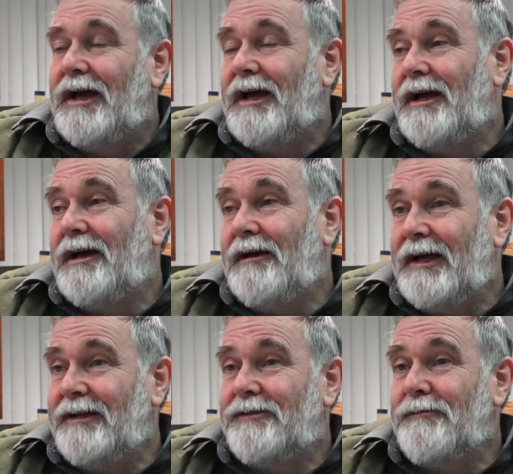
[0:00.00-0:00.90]
Uh,
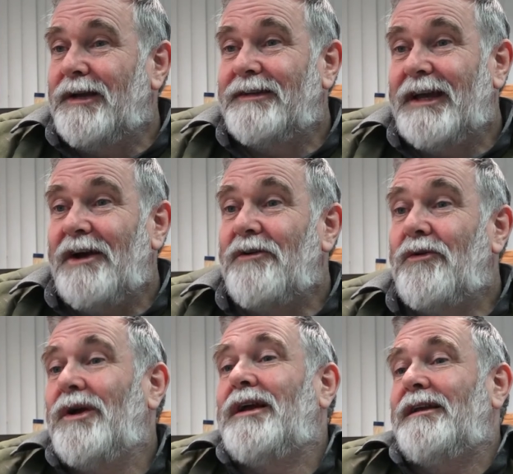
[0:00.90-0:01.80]
and it's amazing how
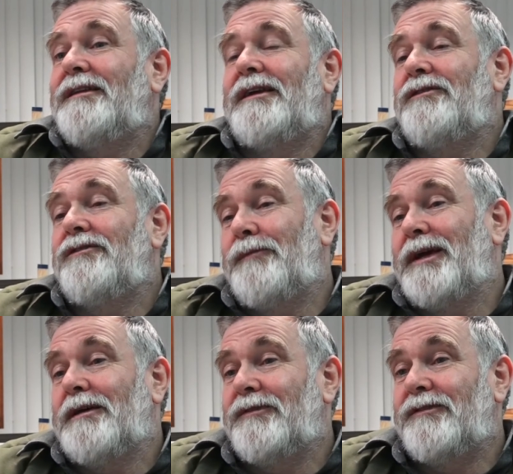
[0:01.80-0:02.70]
quickly they do
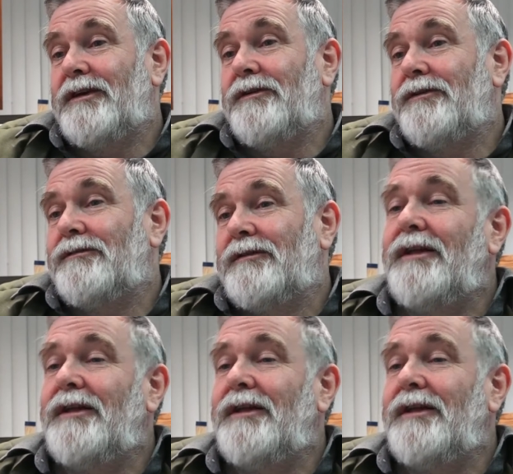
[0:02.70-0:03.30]
pick up the skills.